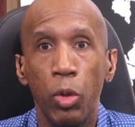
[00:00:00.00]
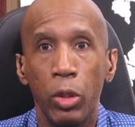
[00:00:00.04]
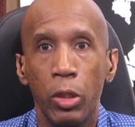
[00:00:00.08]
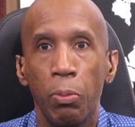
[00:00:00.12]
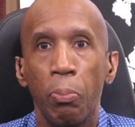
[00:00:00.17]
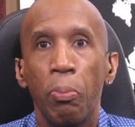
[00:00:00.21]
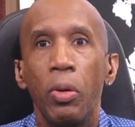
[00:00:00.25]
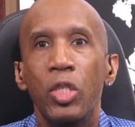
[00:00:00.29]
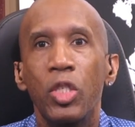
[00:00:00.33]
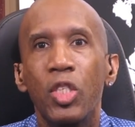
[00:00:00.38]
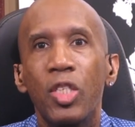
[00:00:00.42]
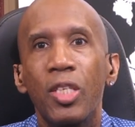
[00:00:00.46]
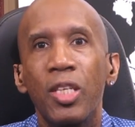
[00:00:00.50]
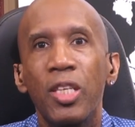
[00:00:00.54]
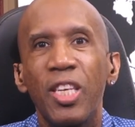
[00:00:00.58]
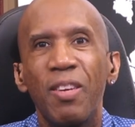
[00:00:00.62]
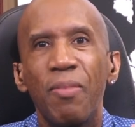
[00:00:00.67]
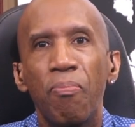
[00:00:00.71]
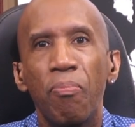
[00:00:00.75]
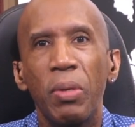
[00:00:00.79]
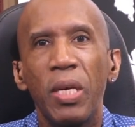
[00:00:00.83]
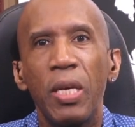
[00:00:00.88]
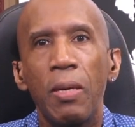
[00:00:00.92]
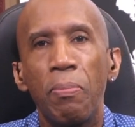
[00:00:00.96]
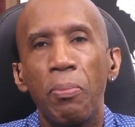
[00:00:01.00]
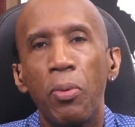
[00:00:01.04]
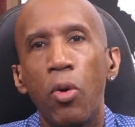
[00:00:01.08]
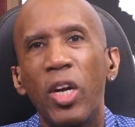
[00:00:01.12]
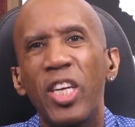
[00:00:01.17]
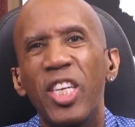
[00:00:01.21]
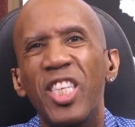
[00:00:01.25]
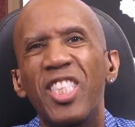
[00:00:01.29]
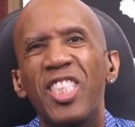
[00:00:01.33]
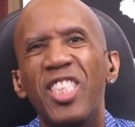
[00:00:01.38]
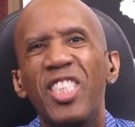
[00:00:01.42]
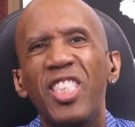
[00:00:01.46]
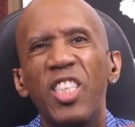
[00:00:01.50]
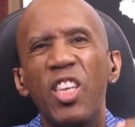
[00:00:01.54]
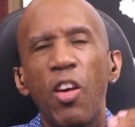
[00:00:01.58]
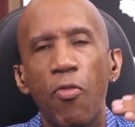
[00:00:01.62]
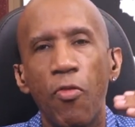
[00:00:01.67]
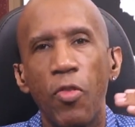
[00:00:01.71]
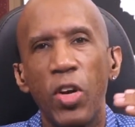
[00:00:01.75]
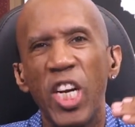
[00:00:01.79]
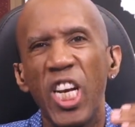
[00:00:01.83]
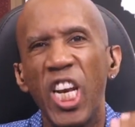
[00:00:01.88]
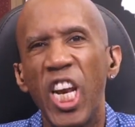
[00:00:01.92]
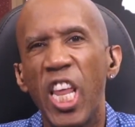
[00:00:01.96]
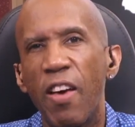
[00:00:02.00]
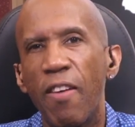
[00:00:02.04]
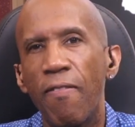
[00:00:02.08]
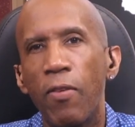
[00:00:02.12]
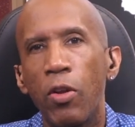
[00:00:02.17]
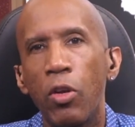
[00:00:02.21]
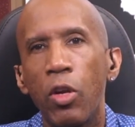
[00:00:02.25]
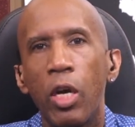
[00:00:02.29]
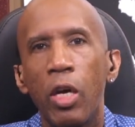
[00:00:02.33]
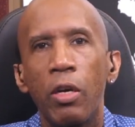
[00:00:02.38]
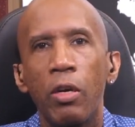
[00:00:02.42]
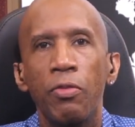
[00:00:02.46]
puts people on a different level